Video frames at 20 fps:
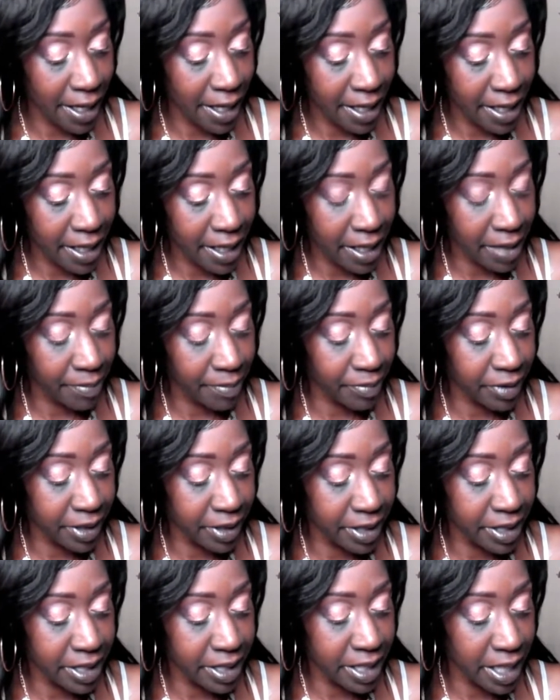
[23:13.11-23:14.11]
and
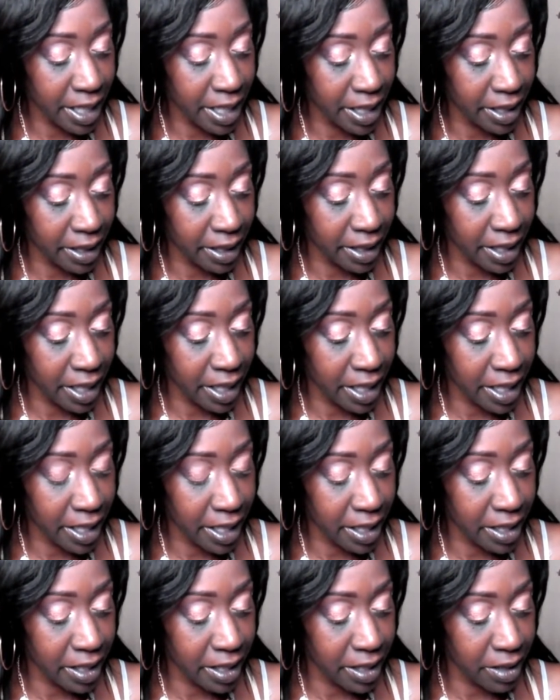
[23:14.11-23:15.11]
I am
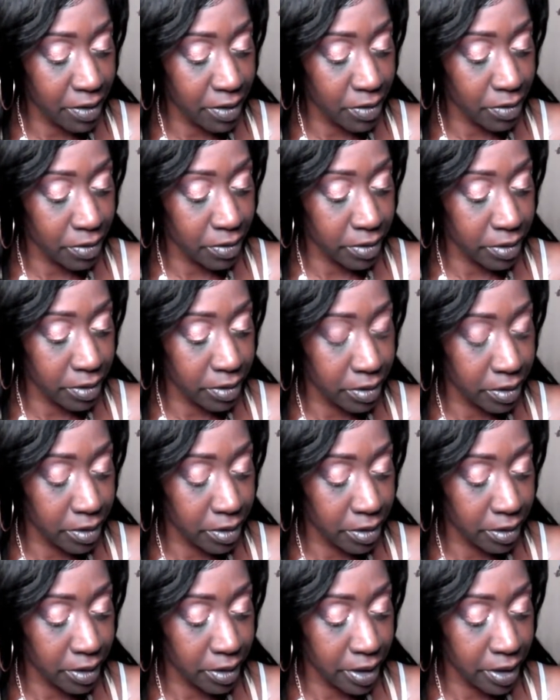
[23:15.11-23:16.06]
taking,